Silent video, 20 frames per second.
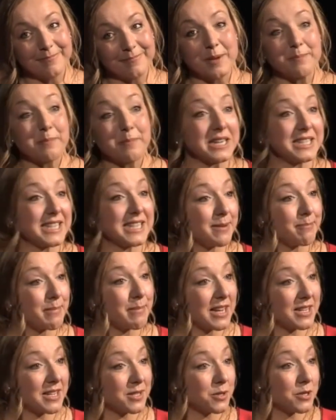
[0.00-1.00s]
My
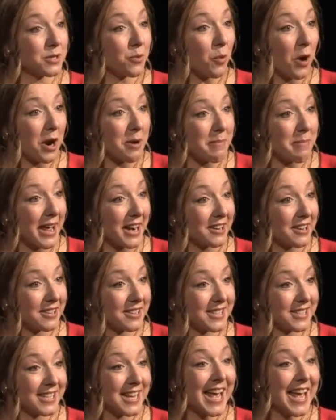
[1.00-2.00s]
teammates won
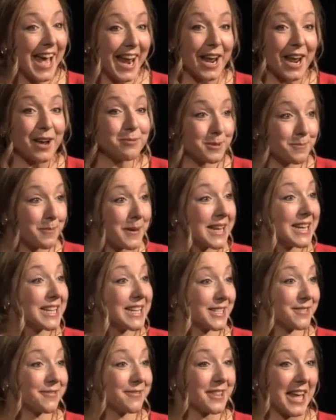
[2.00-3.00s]
medals and I was
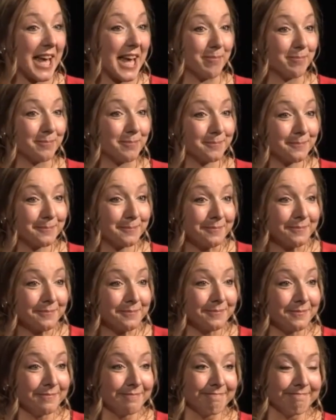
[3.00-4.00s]
pleased for them,
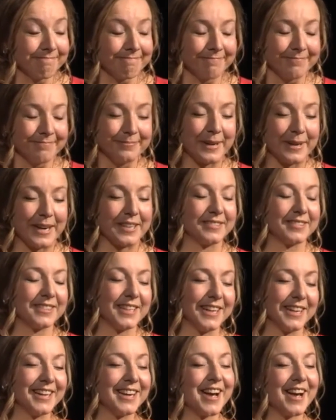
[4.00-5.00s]
but
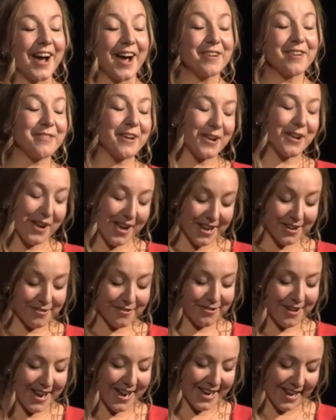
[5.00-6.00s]
I felt like a
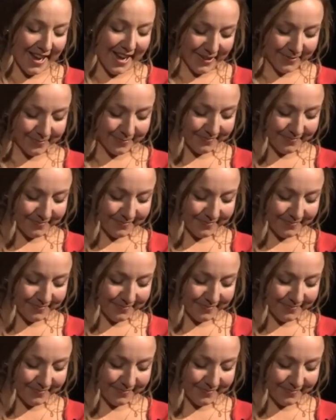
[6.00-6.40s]
failure.